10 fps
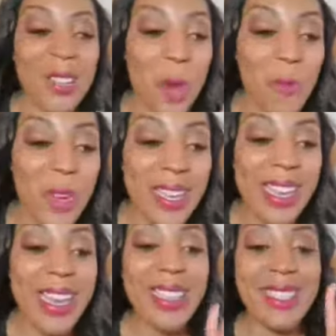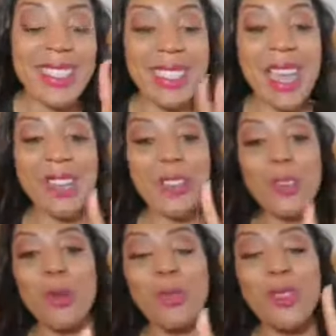Don't forget day
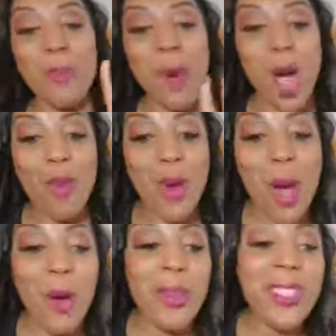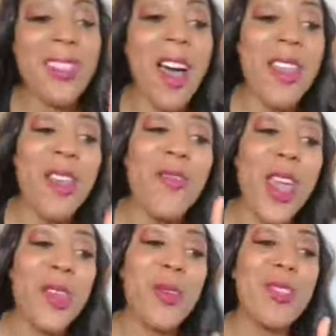two tomorrow. Sonya,
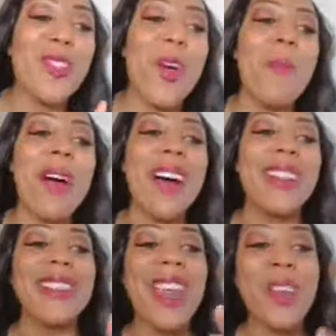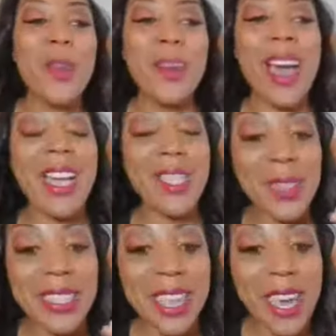thank you so much. Thank you guys
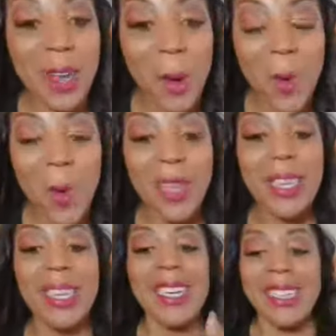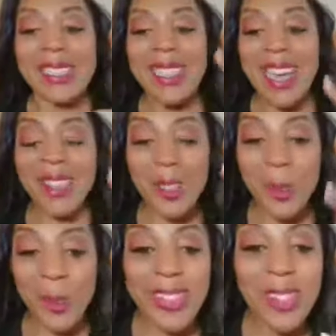for staying on. Day
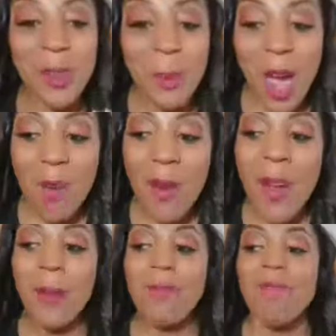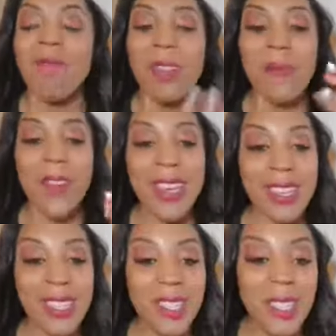two is tomorrow.
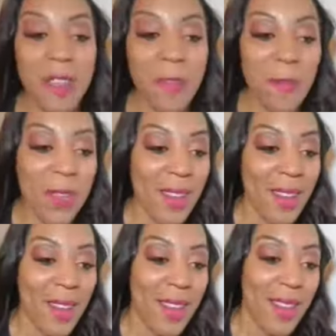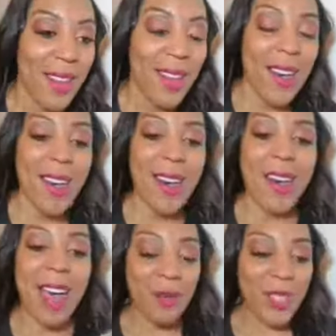Fitness shift.
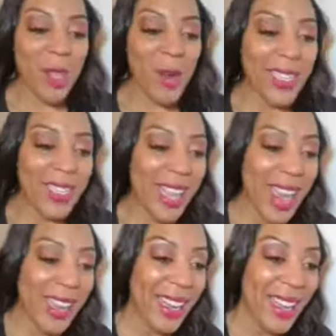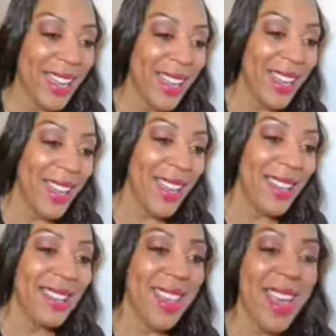Oh, I'm so excited.
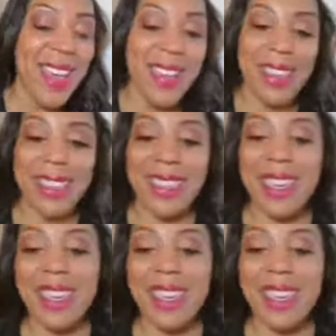Yes.